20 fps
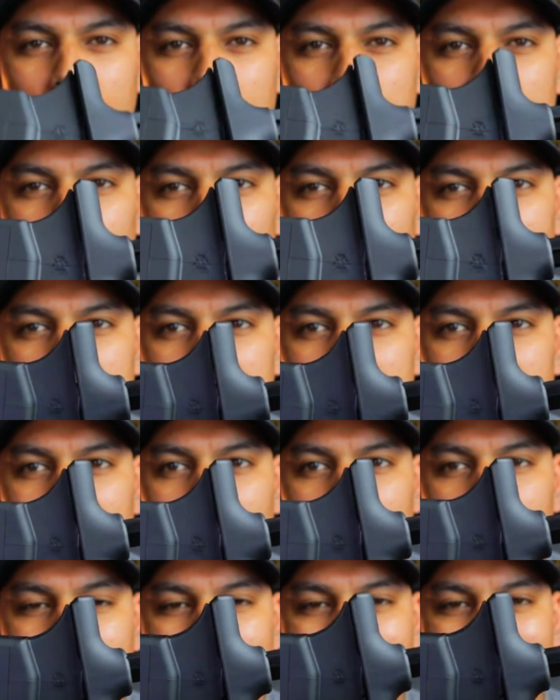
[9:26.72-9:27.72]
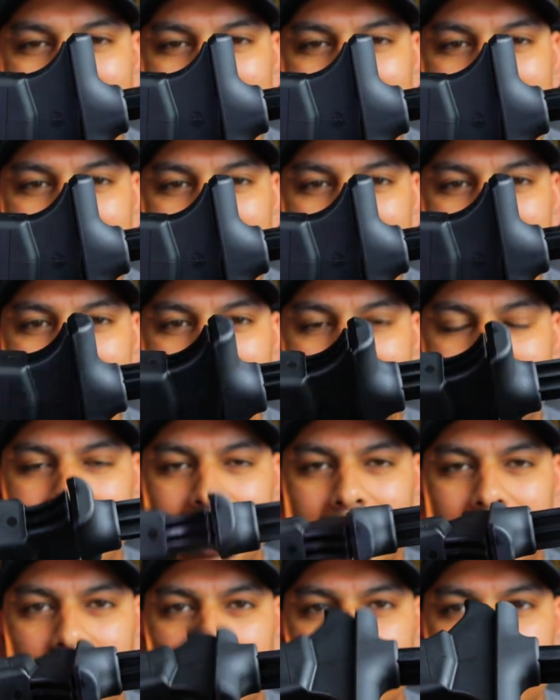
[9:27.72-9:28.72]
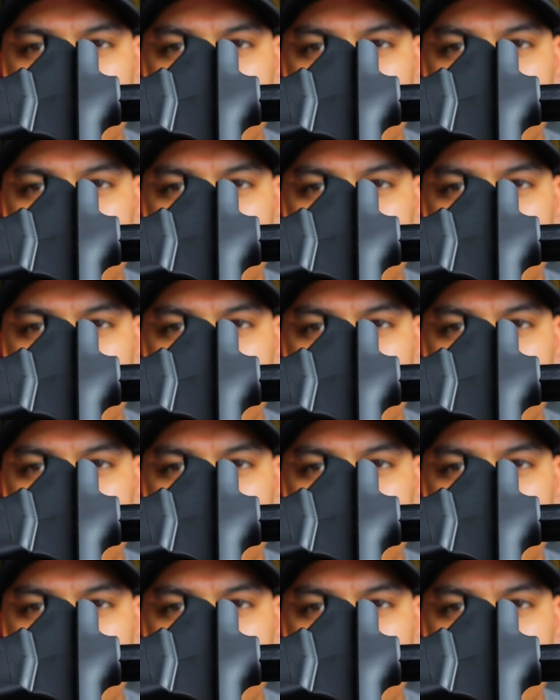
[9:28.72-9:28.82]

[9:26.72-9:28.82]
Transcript: to Joyce for my C-Tac